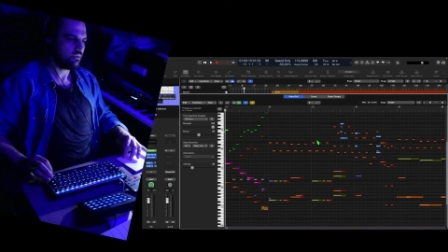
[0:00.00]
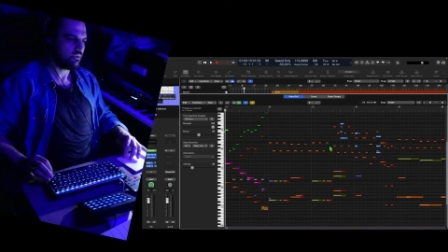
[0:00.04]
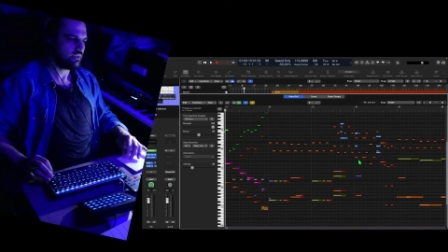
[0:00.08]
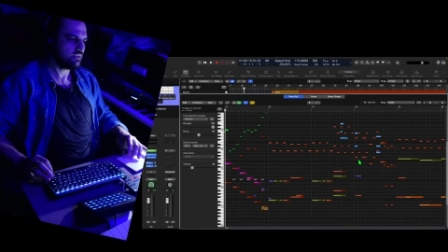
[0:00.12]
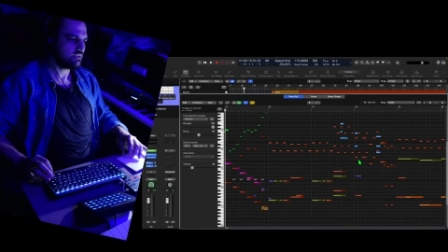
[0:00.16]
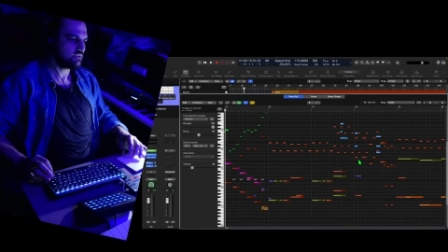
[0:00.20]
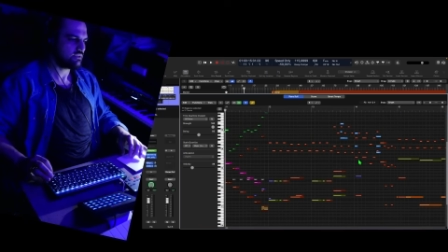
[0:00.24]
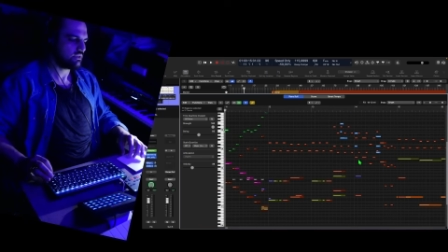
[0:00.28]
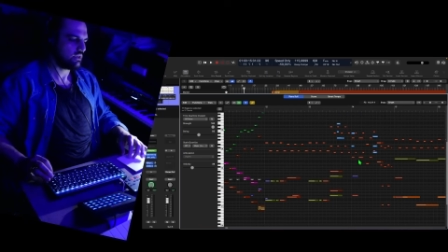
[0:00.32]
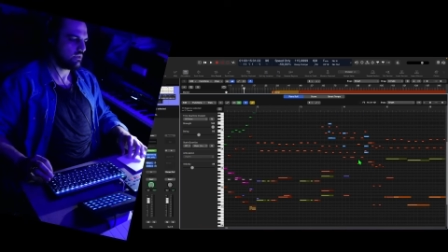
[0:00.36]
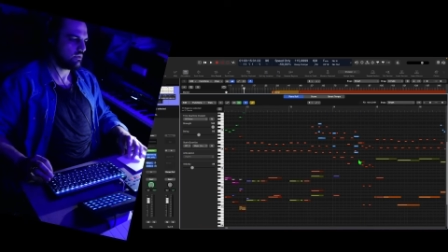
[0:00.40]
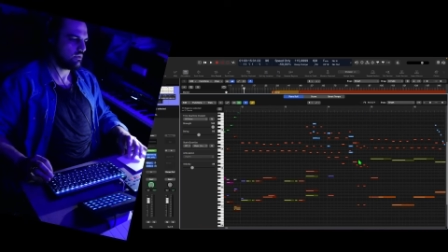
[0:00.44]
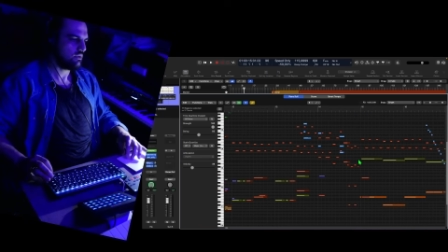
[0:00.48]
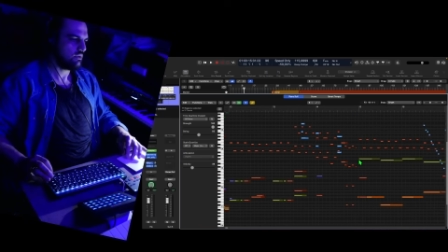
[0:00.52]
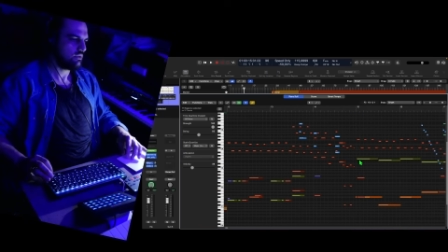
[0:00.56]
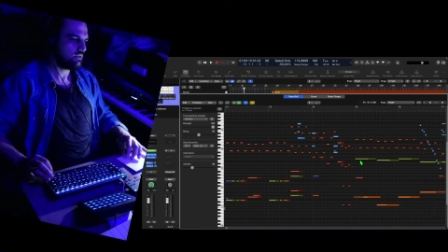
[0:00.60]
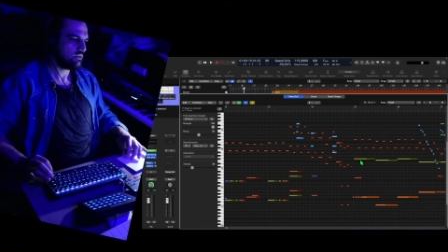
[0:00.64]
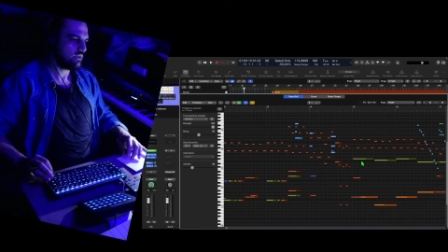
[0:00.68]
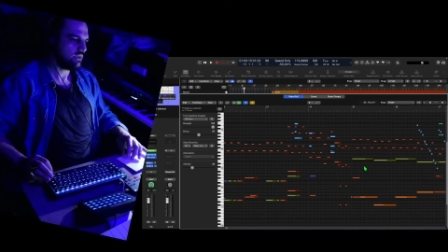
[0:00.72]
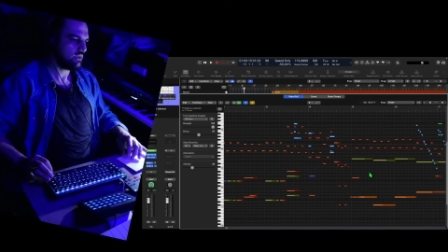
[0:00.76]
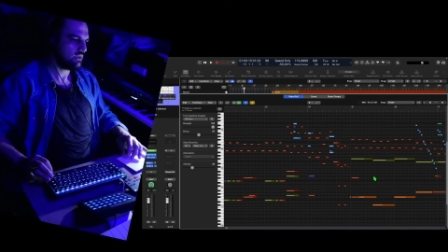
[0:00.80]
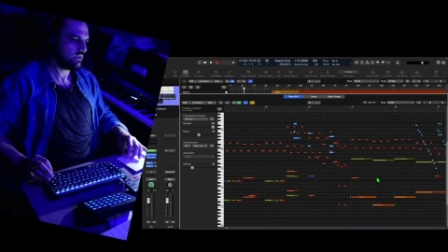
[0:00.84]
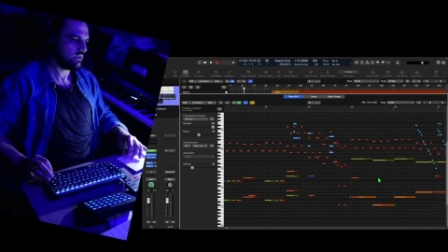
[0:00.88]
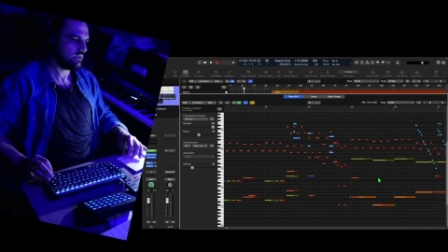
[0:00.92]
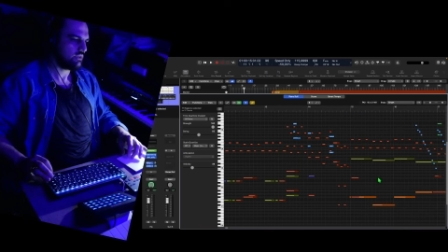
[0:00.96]
it's
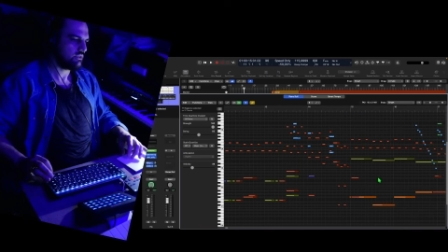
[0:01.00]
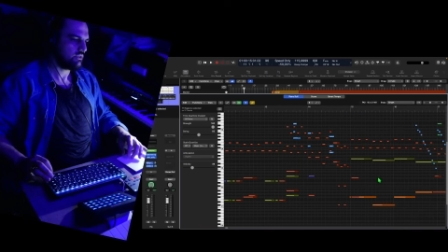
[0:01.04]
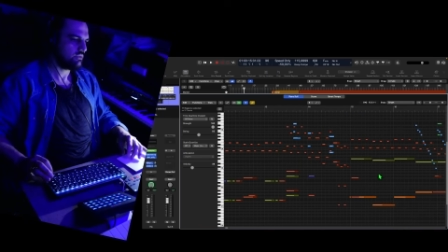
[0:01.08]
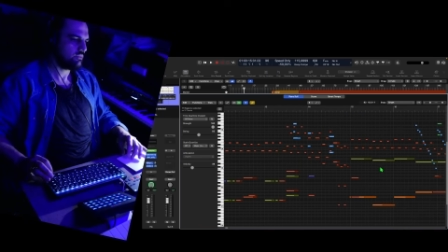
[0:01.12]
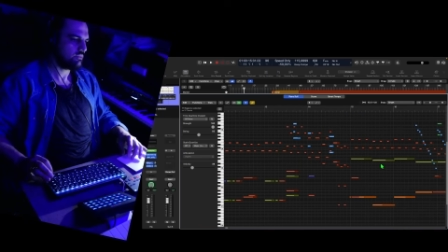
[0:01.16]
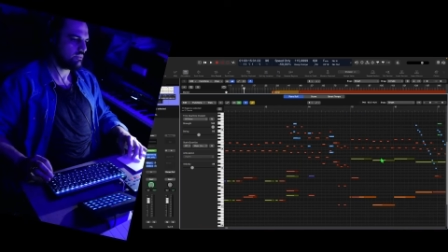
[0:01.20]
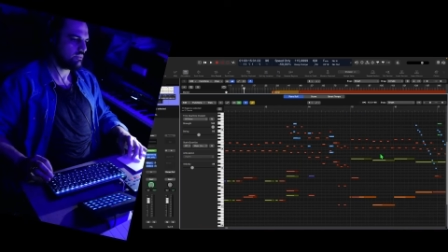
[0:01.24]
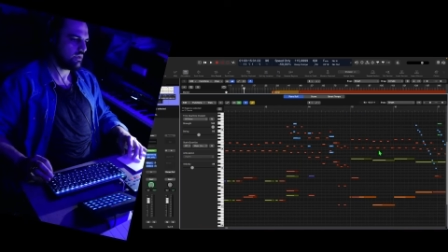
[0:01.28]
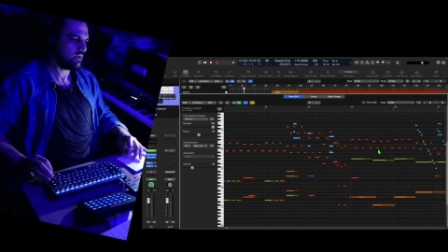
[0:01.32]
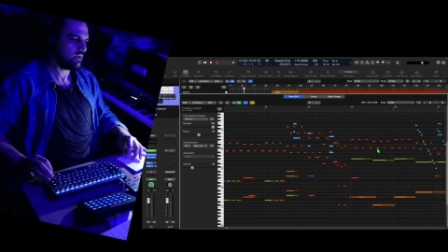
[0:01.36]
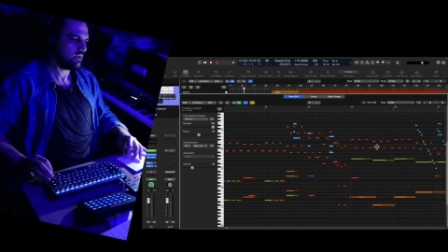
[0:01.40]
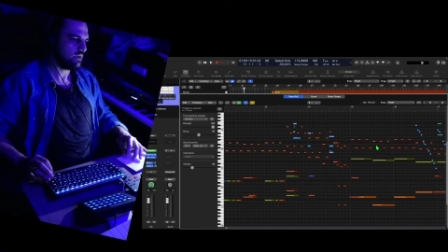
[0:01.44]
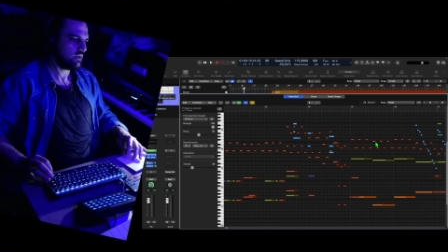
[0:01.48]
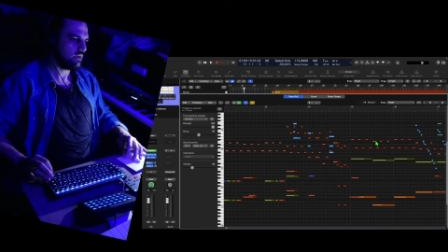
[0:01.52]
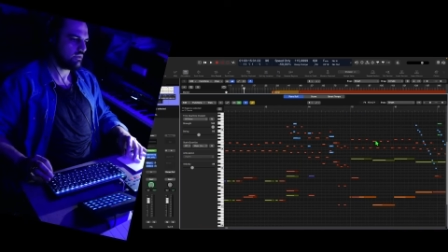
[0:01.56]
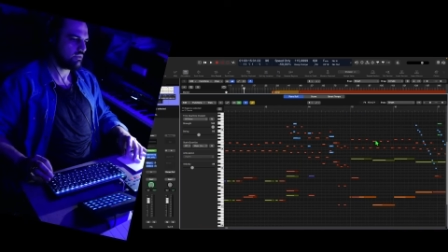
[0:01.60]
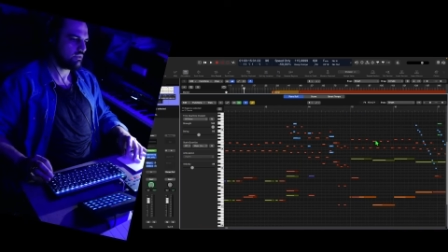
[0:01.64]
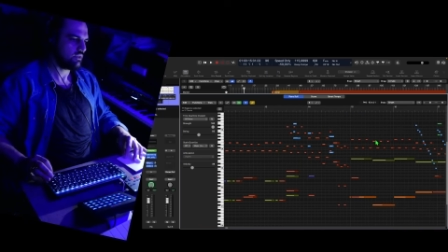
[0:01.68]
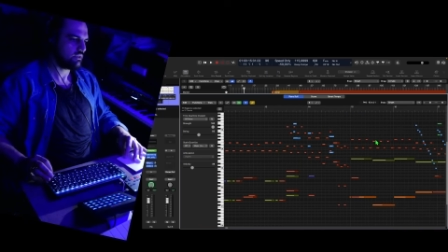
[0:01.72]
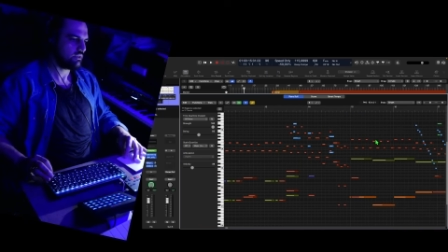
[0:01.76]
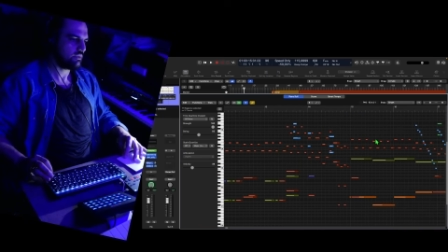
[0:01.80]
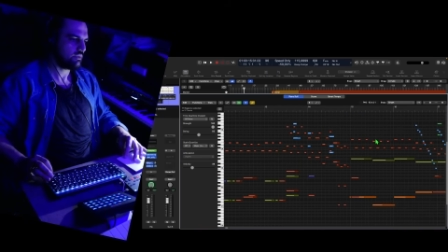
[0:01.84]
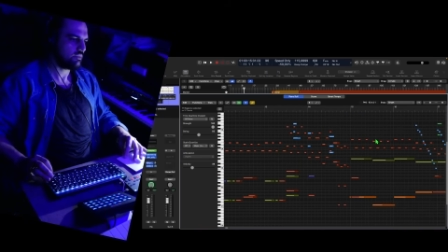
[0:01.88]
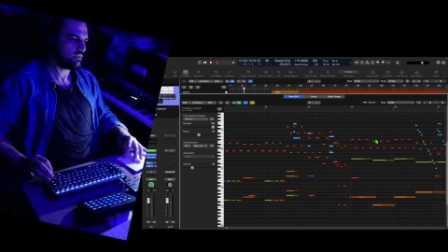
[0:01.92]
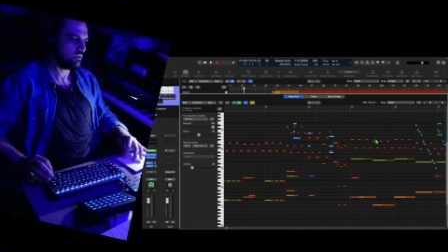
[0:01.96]

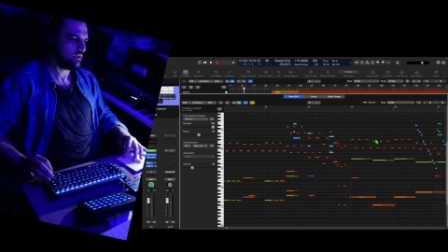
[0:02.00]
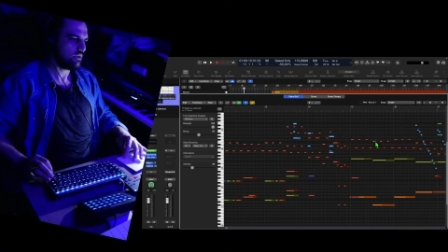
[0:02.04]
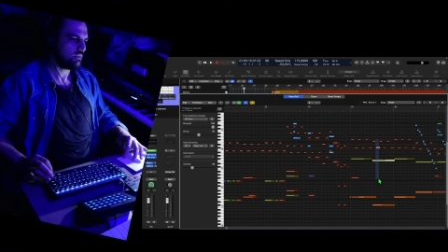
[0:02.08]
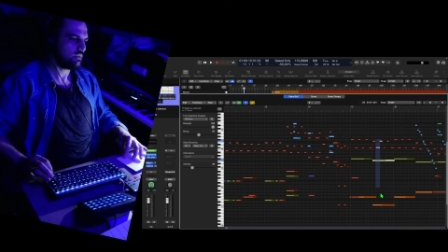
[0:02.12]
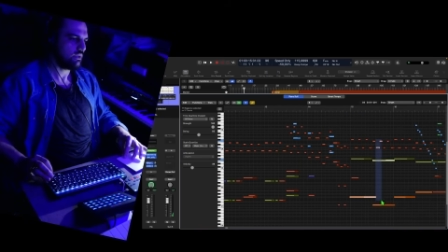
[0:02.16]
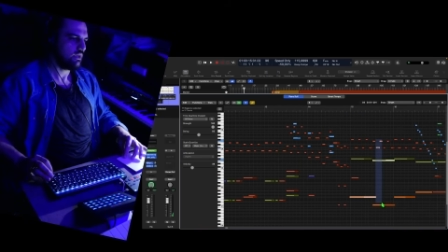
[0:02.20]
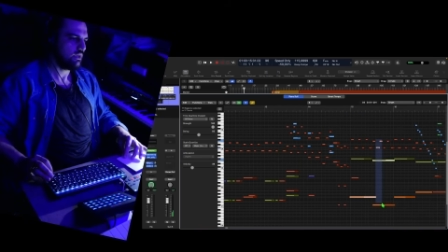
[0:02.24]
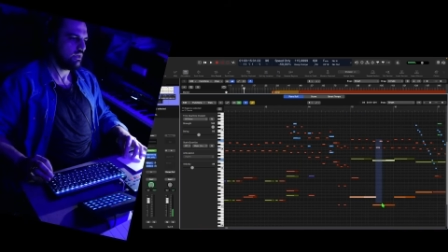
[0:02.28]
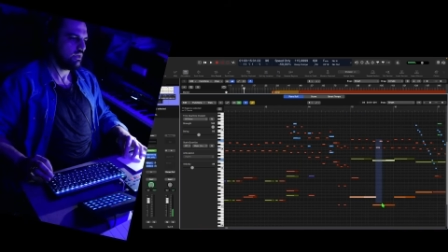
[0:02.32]
another problem.